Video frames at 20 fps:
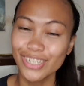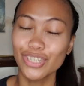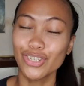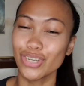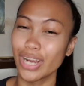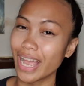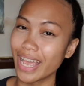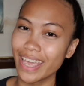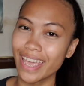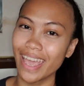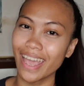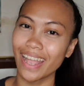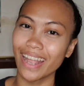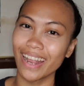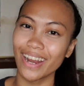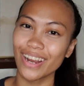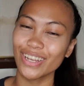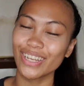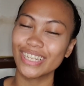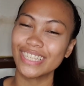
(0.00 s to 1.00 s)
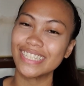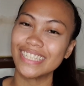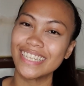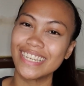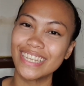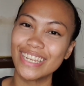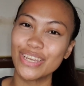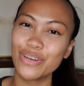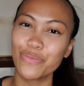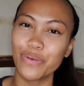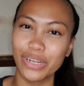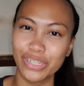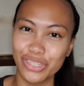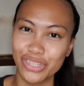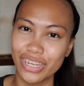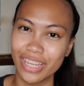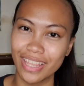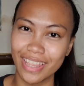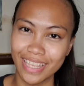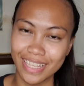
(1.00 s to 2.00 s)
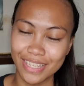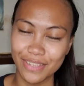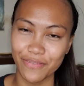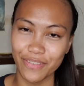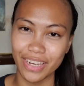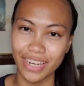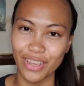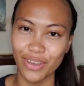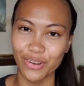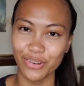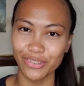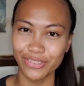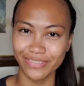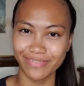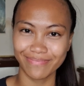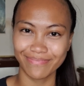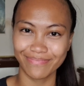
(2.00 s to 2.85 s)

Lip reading: dry hair, continue watching this video.